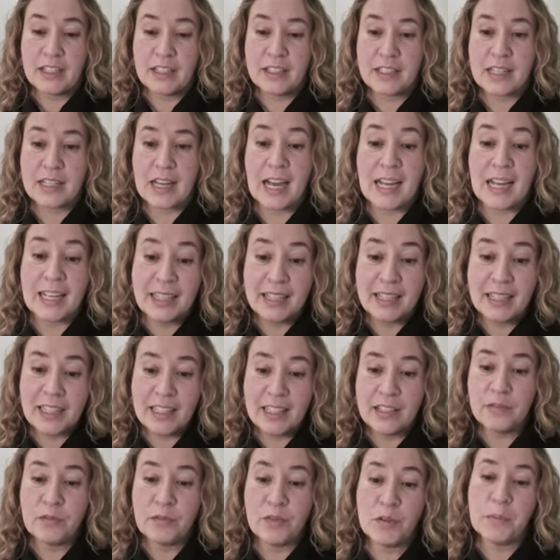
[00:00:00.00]
tighten the
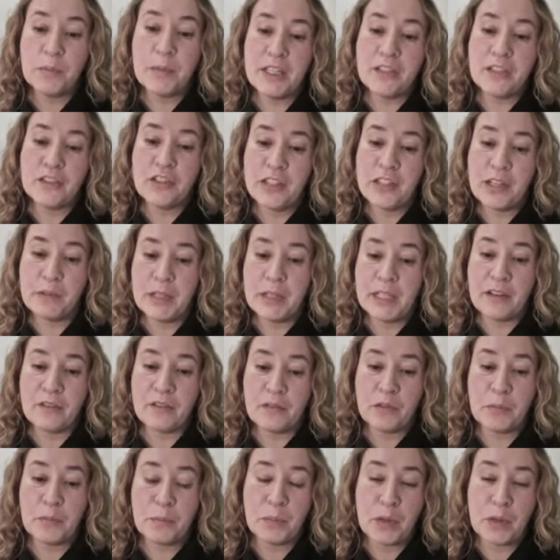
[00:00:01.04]
information that we get
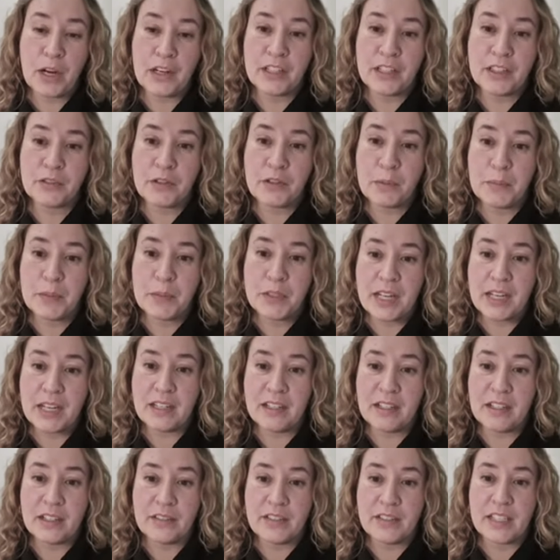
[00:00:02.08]
from product
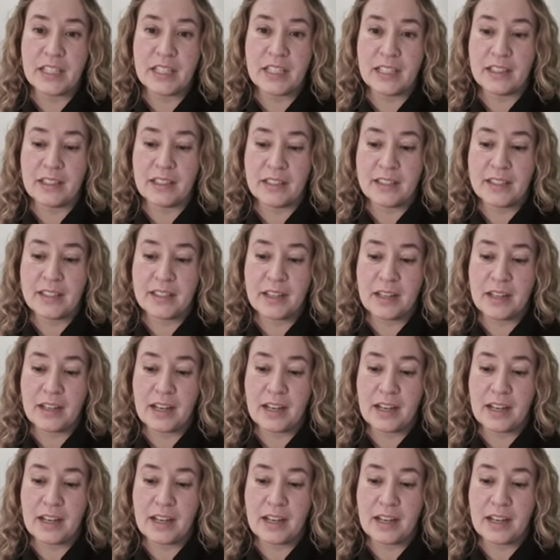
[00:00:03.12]
representatives is